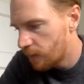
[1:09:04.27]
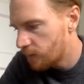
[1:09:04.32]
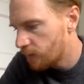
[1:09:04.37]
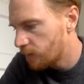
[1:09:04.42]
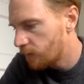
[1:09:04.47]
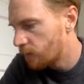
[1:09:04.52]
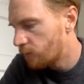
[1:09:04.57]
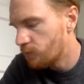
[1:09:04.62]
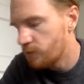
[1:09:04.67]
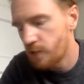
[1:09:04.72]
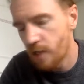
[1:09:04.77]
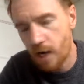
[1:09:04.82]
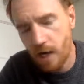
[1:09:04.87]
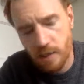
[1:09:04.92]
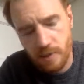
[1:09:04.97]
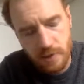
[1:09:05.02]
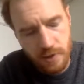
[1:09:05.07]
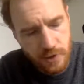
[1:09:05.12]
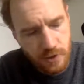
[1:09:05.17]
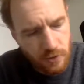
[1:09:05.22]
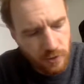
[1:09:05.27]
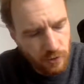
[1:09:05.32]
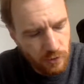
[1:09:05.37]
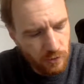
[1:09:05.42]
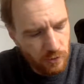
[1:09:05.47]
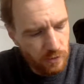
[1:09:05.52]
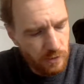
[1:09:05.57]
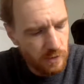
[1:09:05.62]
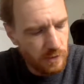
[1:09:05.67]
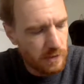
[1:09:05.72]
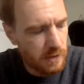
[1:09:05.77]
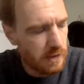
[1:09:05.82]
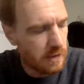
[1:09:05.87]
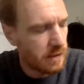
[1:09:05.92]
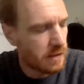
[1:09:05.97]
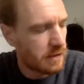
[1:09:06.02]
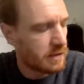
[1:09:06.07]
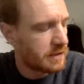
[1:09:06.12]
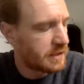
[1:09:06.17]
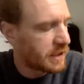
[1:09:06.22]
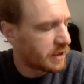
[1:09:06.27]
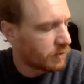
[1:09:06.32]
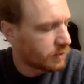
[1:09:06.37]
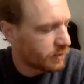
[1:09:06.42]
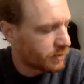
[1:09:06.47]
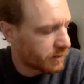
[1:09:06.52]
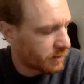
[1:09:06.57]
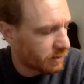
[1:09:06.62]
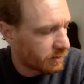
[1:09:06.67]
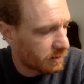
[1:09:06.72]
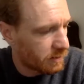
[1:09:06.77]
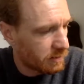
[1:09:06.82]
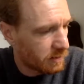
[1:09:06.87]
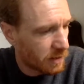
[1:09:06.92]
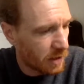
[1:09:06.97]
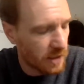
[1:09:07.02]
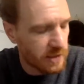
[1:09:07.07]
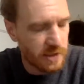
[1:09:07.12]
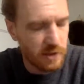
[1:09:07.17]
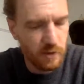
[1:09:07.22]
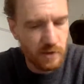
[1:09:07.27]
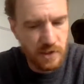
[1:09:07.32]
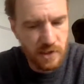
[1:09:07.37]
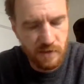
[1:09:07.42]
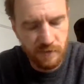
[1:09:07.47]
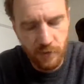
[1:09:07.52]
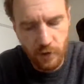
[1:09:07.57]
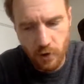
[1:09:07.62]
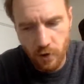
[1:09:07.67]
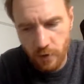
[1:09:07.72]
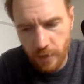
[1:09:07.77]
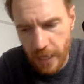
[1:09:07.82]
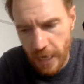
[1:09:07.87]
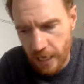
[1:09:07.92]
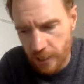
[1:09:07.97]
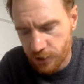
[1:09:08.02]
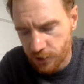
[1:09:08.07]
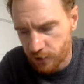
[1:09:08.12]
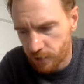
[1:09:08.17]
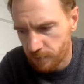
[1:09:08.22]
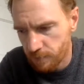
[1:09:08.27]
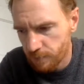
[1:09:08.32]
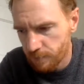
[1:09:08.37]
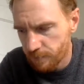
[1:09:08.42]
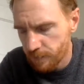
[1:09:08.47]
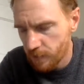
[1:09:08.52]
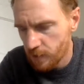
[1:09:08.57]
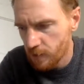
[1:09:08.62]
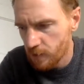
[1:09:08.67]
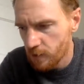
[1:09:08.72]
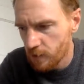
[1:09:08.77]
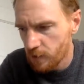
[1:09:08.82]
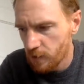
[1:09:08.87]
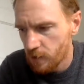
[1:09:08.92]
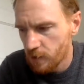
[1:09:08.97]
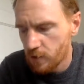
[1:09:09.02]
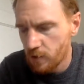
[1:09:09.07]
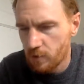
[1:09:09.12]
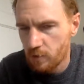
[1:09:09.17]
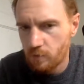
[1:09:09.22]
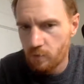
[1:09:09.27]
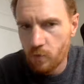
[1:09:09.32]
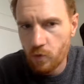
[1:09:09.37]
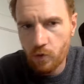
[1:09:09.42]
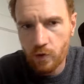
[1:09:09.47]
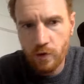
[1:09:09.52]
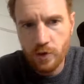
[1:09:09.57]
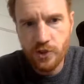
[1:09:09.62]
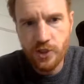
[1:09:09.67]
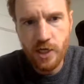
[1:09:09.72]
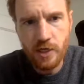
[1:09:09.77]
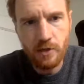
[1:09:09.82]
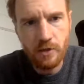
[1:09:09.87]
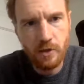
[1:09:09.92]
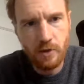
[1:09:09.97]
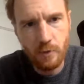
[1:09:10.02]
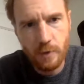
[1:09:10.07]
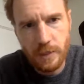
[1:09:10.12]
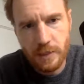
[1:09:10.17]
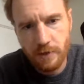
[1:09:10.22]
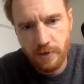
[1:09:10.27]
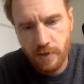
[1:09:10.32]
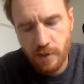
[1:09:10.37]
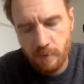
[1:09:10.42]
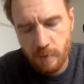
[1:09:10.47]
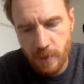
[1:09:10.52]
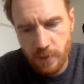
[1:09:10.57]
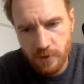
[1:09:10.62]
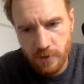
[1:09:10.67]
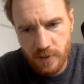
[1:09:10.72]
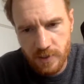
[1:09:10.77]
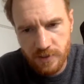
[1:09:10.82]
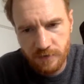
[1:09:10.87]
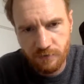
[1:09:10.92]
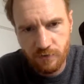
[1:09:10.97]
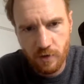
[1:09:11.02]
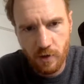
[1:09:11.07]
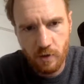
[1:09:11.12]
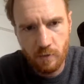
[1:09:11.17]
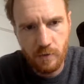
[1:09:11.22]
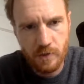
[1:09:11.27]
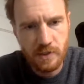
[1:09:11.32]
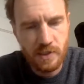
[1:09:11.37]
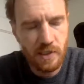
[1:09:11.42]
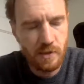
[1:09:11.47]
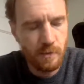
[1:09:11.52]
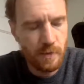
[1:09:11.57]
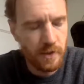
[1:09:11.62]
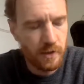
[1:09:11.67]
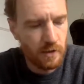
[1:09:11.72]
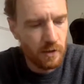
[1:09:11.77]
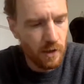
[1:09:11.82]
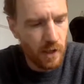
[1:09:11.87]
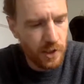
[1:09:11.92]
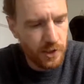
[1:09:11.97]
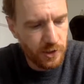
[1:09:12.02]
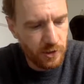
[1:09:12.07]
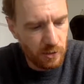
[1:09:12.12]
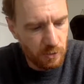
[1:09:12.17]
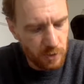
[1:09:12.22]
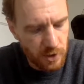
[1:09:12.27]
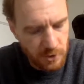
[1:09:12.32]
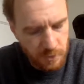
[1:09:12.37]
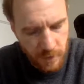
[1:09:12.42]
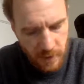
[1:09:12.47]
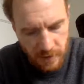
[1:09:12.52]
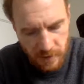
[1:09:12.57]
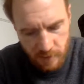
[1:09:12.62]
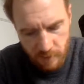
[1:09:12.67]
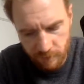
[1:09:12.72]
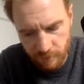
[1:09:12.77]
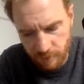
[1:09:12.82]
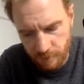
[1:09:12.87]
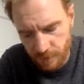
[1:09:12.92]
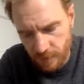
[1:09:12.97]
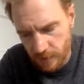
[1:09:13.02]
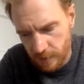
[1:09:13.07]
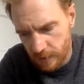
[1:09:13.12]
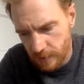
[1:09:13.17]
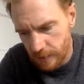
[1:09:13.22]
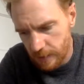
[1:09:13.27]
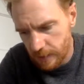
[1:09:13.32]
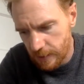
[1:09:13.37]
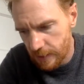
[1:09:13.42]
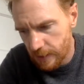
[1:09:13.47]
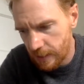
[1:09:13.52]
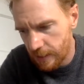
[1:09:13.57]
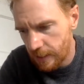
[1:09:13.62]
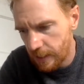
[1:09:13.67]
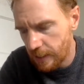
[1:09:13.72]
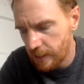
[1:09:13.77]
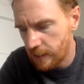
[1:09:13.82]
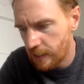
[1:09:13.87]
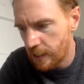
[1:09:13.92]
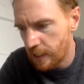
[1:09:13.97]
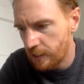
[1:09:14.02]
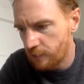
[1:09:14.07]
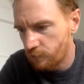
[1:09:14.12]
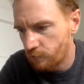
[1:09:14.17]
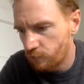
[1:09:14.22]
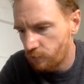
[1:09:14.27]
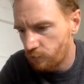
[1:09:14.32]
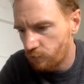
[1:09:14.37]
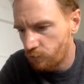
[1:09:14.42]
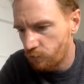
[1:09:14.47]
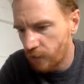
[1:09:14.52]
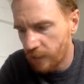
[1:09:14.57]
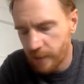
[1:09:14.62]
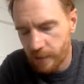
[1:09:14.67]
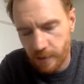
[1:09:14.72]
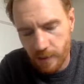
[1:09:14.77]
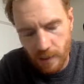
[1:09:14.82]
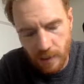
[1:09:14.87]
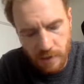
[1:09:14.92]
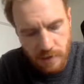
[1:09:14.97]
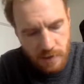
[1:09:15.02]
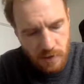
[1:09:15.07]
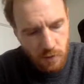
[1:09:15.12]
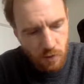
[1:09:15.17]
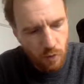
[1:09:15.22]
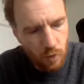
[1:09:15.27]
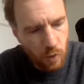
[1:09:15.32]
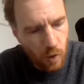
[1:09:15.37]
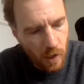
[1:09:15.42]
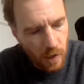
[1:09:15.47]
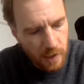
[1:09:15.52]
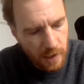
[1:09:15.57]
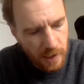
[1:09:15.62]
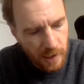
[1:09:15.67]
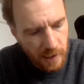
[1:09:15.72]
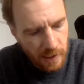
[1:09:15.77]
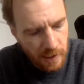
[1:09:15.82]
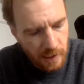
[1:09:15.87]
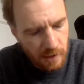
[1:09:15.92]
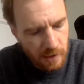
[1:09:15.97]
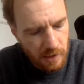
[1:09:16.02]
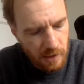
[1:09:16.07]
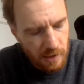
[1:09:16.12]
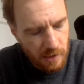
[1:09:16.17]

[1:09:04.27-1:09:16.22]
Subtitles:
not to deal with the consequences of your own action. More generally, we could think about this from a deep ecological perspective, and recognize what a